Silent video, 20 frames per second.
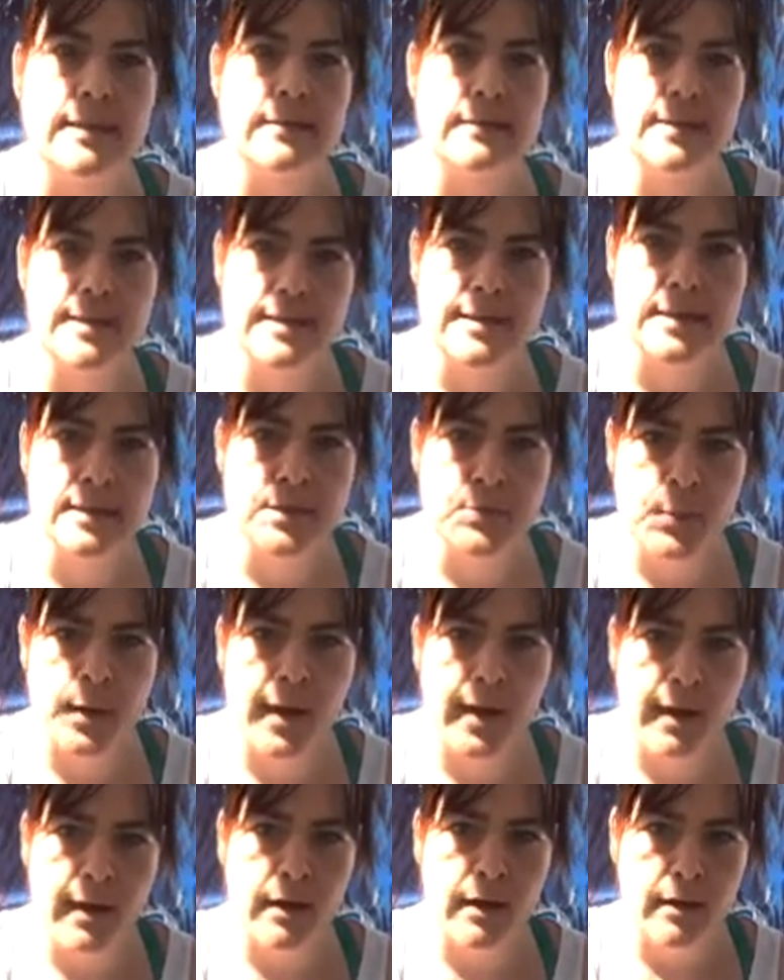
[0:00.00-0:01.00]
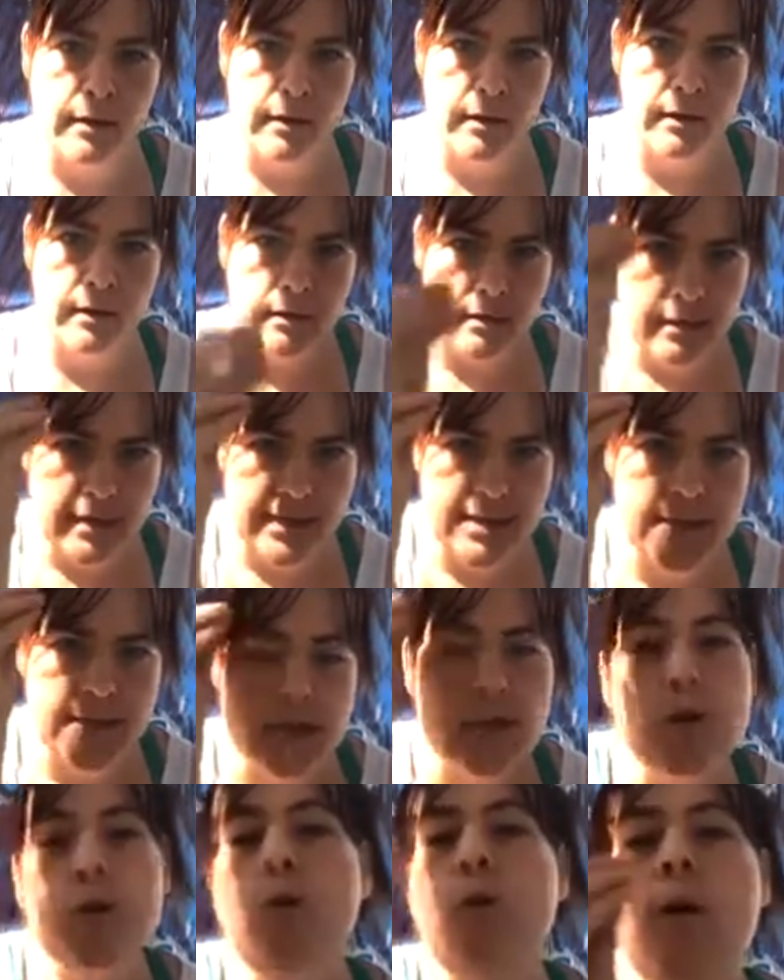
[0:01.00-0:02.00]
this
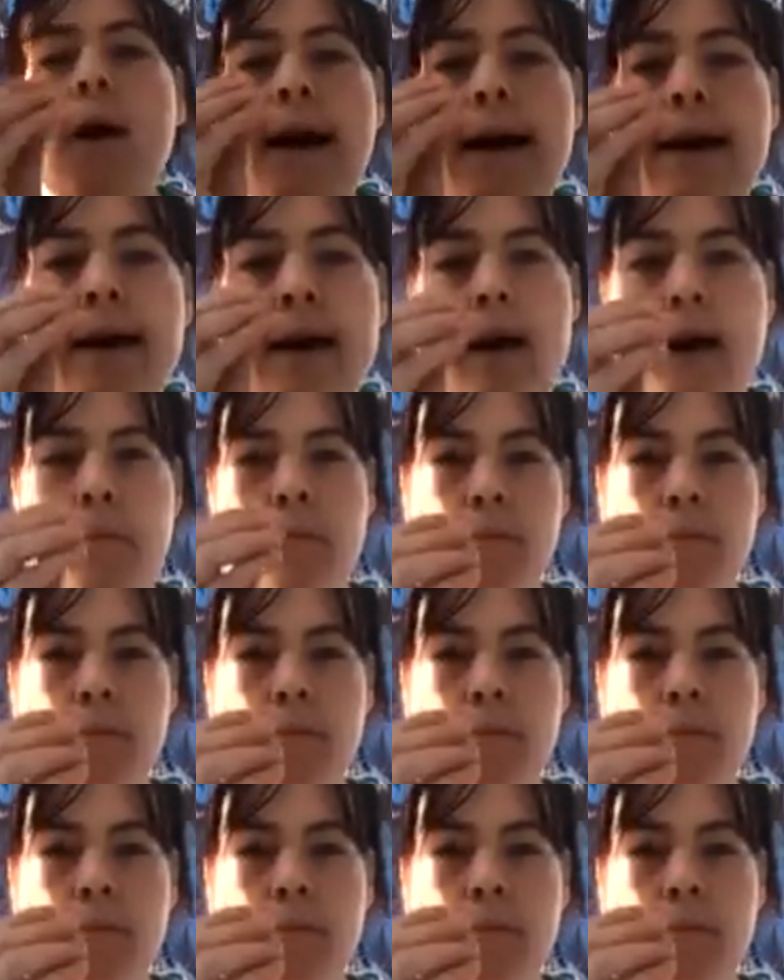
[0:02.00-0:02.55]
is who I am?